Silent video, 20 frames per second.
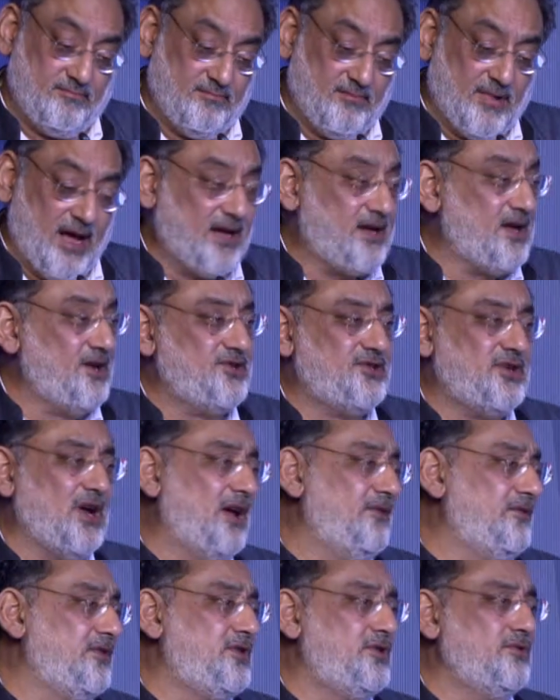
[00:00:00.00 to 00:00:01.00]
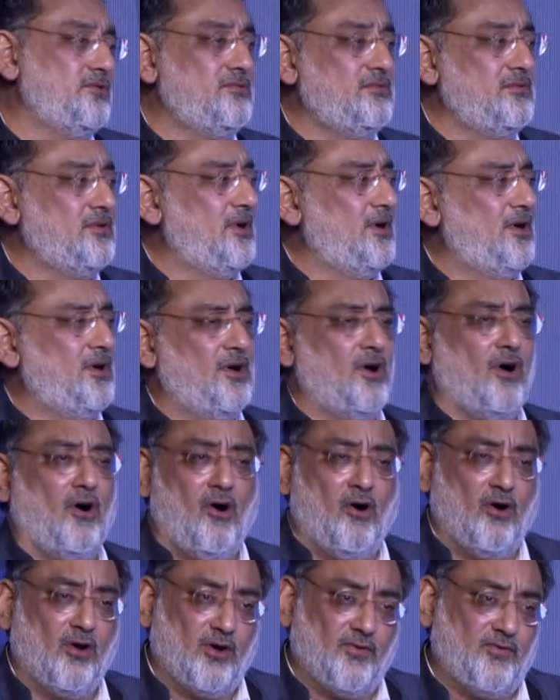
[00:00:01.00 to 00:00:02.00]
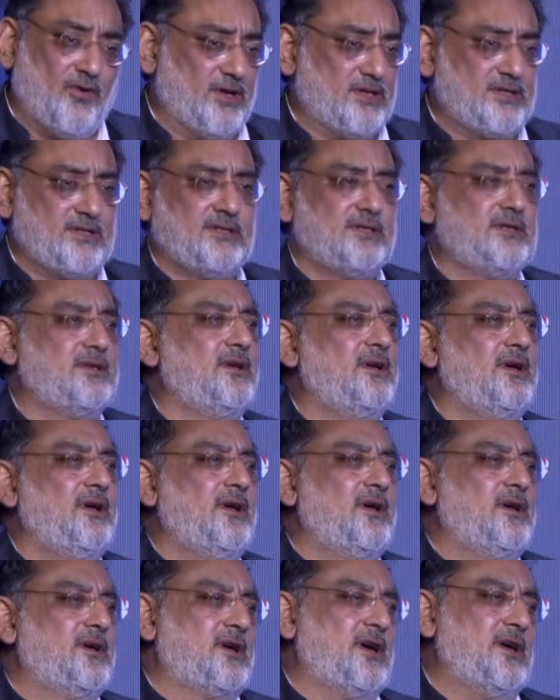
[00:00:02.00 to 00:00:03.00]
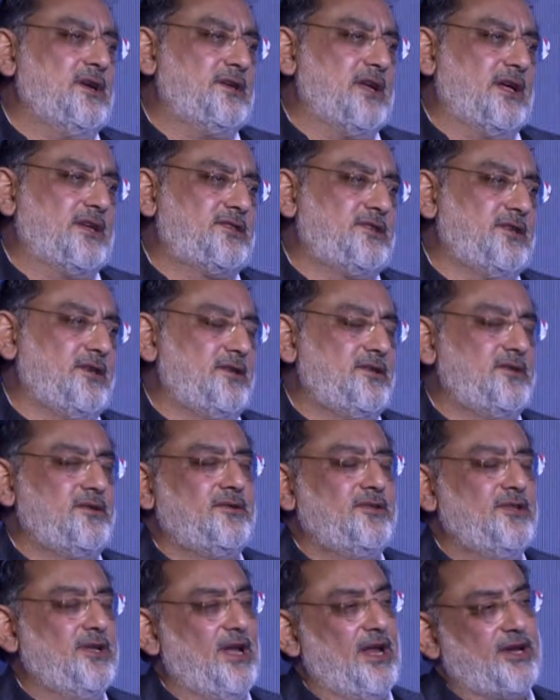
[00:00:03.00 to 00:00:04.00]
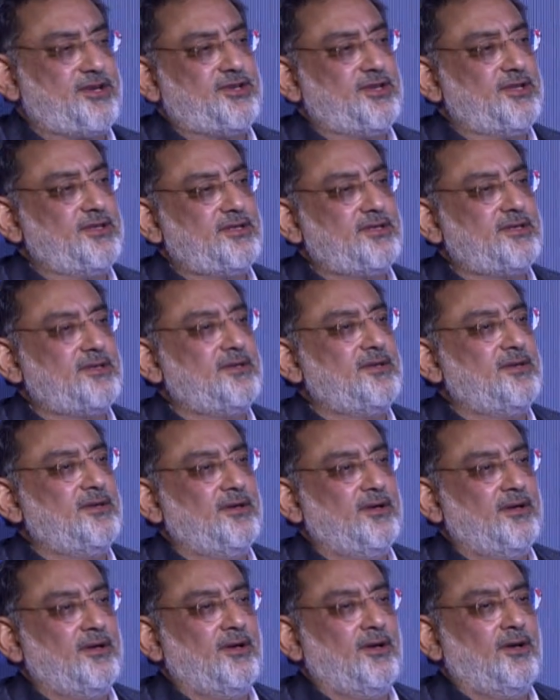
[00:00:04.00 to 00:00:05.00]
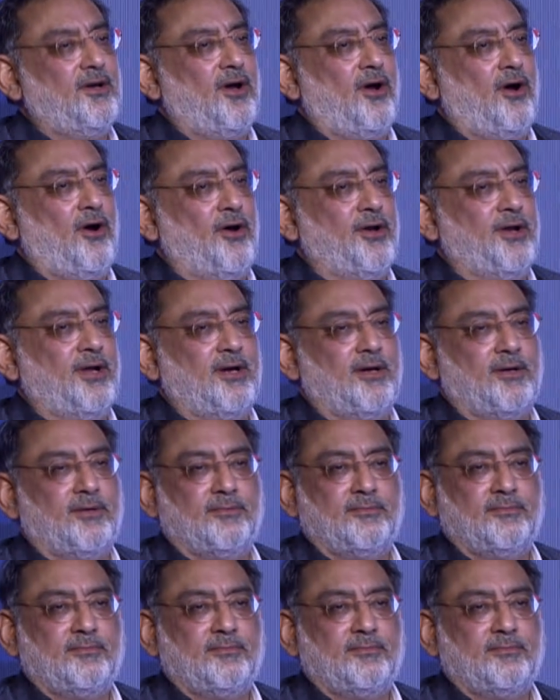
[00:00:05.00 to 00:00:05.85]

I can share with you, all of us contested the elections on a